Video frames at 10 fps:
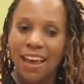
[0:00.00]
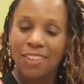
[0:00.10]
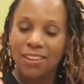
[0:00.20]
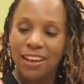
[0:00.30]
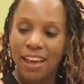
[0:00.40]

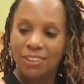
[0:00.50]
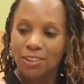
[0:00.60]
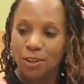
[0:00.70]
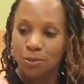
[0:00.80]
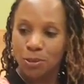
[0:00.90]
And then
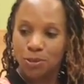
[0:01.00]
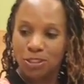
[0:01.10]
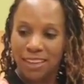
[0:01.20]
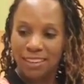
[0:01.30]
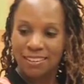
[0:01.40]
exhale,
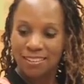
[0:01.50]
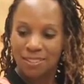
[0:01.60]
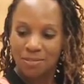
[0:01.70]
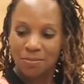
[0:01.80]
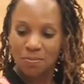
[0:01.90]
rotate.
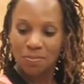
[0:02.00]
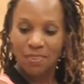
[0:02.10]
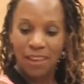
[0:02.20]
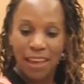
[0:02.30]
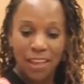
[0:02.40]

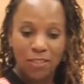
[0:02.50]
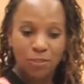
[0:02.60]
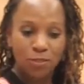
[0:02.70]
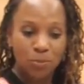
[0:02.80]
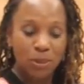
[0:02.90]
And
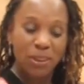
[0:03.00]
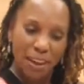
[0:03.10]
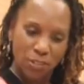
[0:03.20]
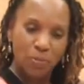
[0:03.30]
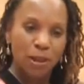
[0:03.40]
then from here,
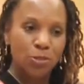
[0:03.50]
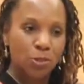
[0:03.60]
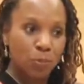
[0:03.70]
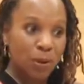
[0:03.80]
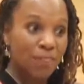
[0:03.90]
after about
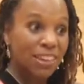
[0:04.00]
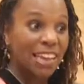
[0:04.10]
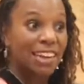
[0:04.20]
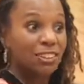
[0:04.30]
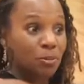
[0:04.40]
3 breaths, I
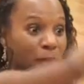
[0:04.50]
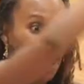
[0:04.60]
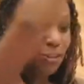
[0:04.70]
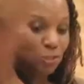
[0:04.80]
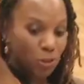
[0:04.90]
like to
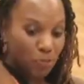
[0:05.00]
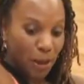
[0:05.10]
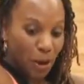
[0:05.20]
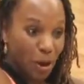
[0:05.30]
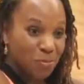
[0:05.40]
backstroke
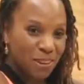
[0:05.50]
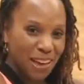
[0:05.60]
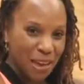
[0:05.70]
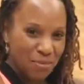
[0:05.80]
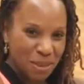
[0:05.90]
my arm
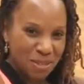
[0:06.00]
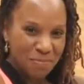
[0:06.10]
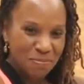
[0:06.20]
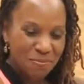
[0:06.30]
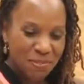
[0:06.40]
behind me.
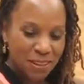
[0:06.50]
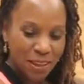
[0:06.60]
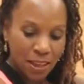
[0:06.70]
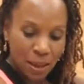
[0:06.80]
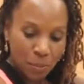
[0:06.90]

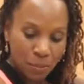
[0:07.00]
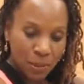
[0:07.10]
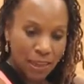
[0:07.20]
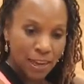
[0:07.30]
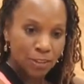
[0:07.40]

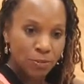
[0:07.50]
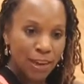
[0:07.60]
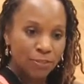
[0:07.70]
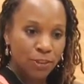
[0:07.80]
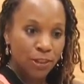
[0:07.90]
Plug the
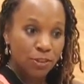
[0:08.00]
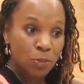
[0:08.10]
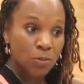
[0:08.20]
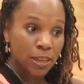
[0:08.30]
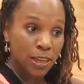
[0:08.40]
right
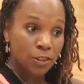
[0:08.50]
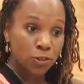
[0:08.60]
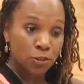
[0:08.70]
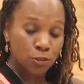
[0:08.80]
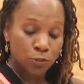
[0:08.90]
fingertips
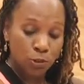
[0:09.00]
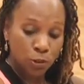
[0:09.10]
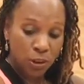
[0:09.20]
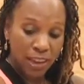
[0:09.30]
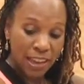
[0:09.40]
into the
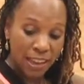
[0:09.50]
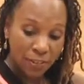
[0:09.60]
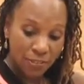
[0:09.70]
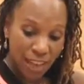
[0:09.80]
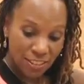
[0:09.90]
floor.
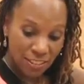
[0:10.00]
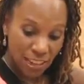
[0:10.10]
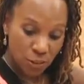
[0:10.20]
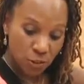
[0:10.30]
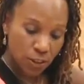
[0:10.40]
If that's
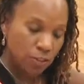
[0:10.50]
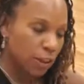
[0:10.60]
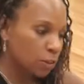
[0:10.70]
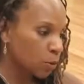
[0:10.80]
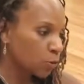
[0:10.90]
not so
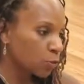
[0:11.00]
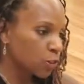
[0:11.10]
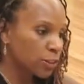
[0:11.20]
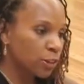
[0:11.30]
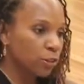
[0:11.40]
accessible, it
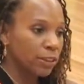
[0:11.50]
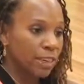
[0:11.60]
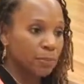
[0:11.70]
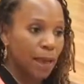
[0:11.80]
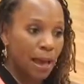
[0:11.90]
feels like you're
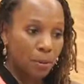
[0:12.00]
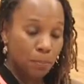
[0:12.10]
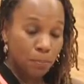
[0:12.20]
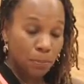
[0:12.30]
leaning back,